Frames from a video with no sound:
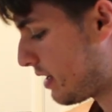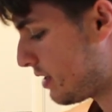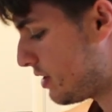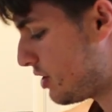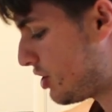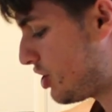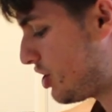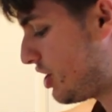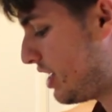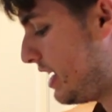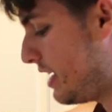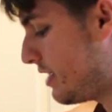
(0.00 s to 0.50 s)

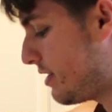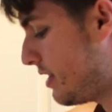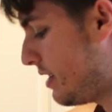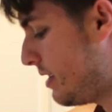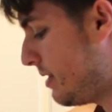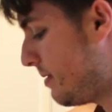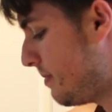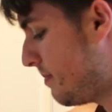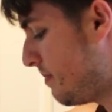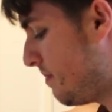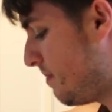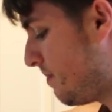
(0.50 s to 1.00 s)

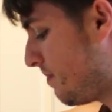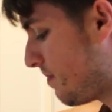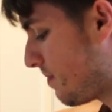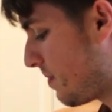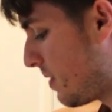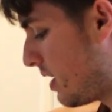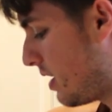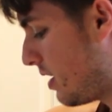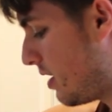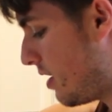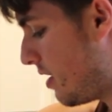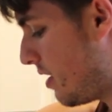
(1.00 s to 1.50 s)
season
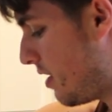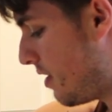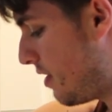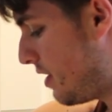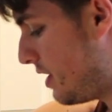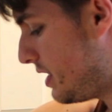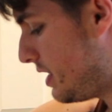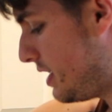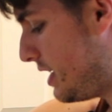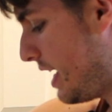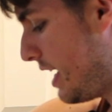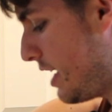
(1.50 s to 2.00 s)

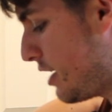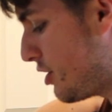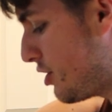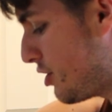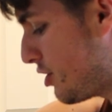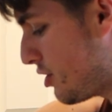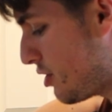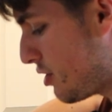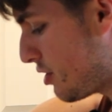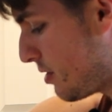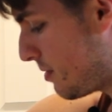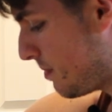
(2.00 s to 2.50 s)
the
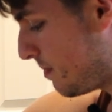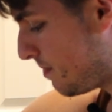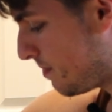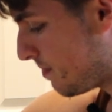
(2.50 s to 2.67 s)
dish.